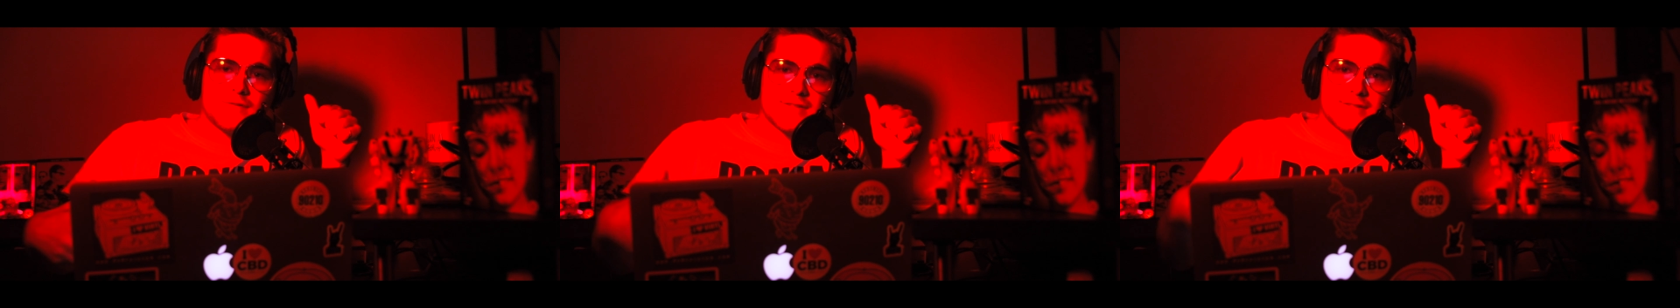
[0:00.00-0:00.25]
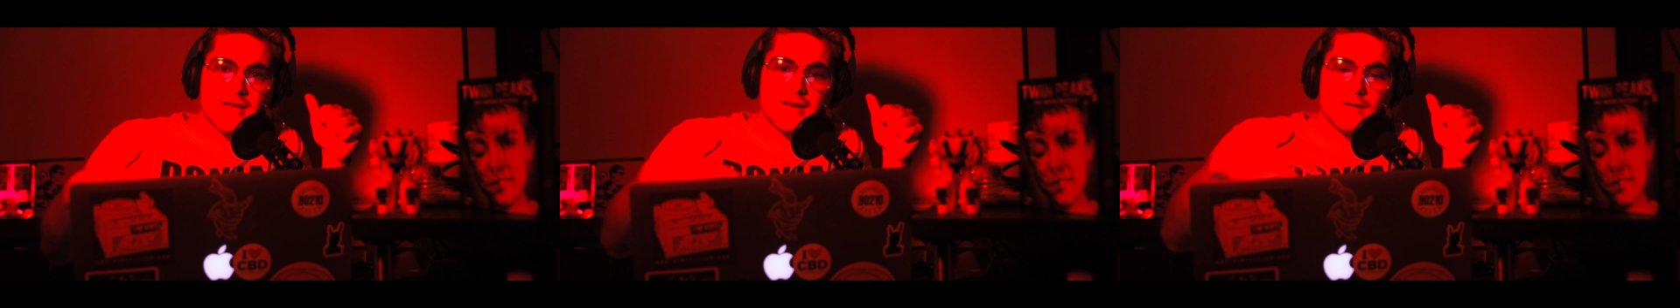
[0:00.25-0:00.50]

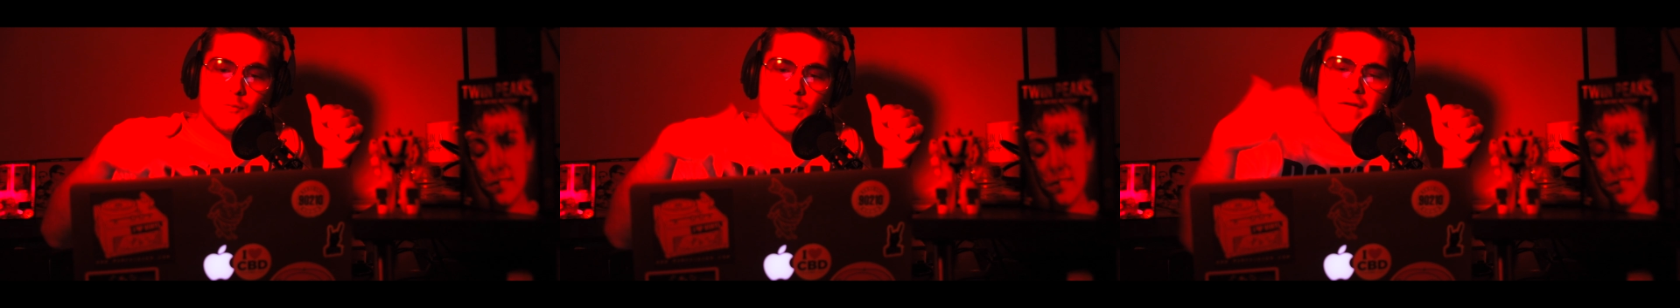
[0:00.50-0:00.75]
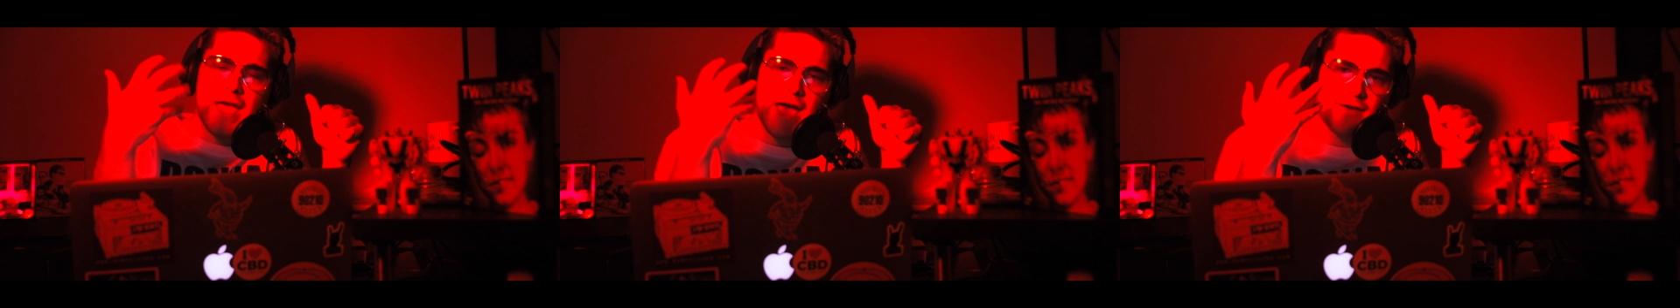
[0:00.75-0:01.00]
all of a
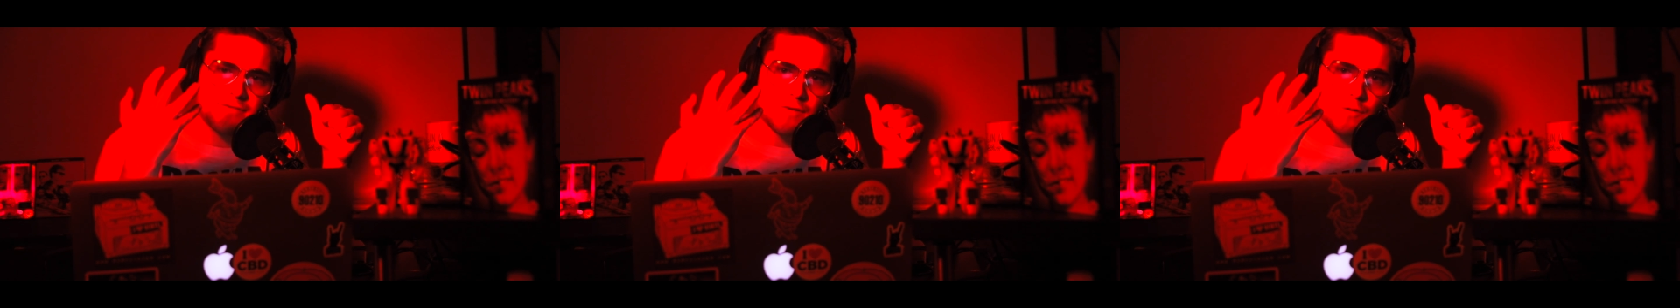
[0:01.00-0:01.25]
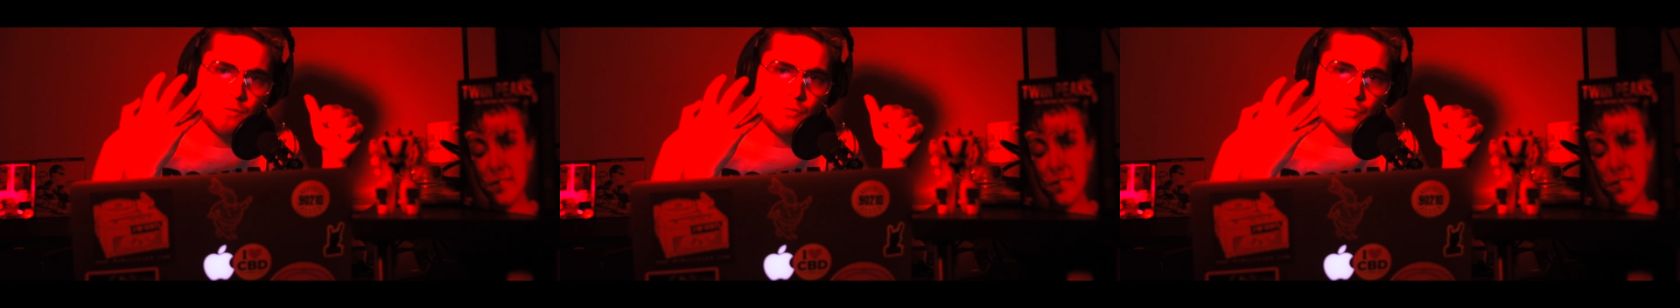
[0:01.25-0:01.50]
sudden, we
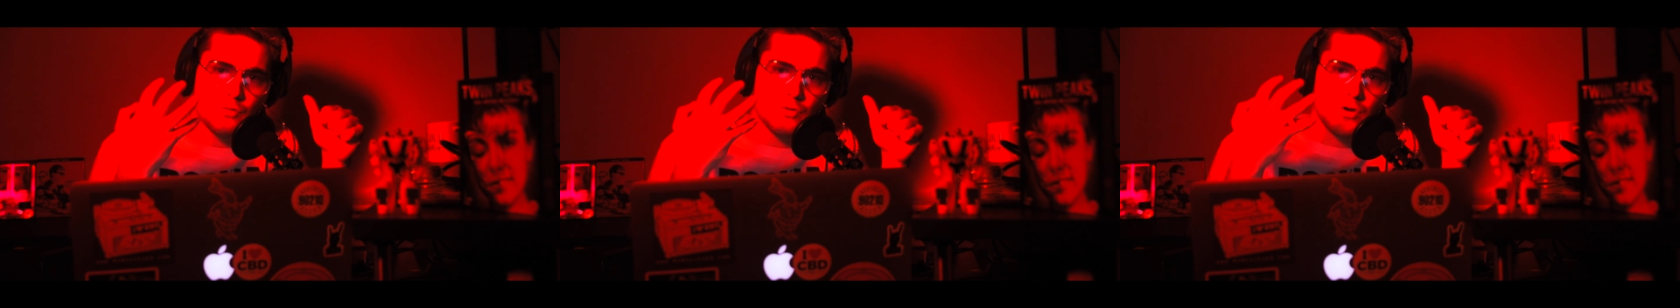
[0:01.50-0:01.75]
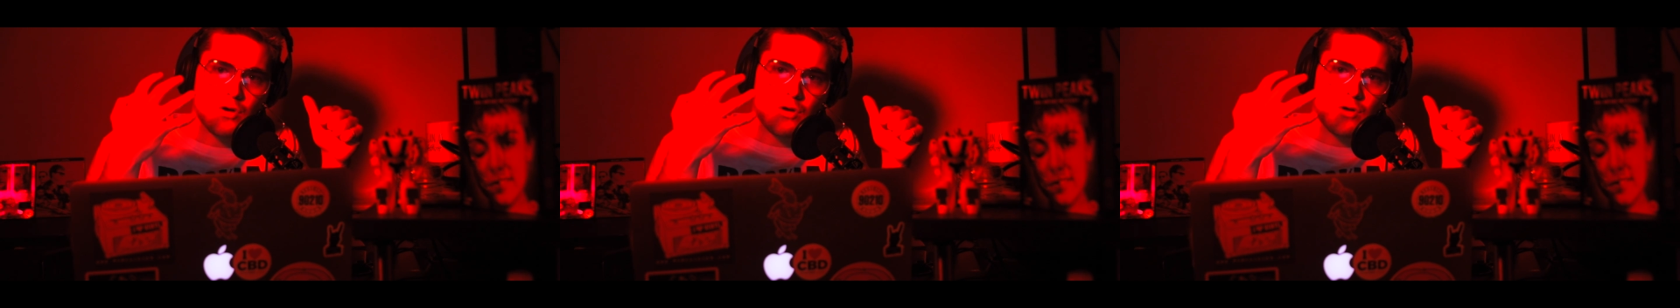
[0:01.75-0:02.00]
have
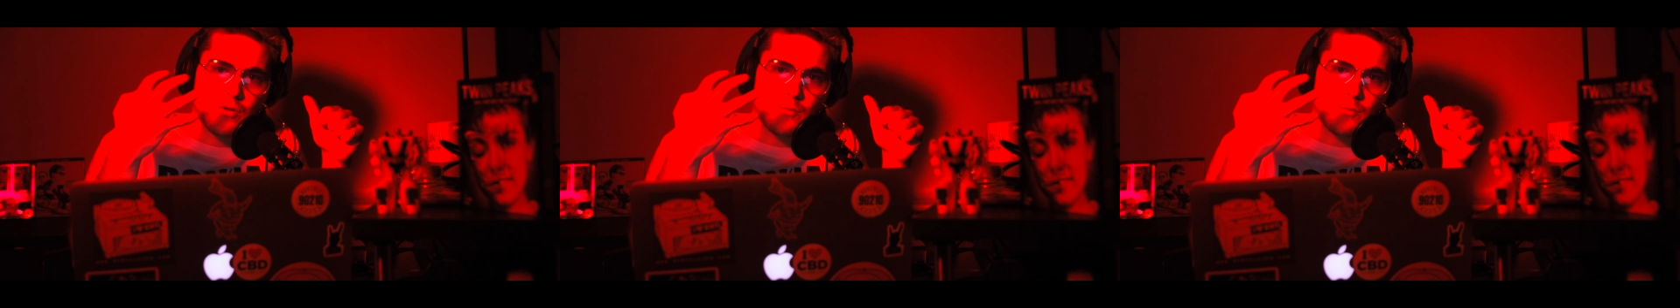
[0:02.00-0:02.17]
to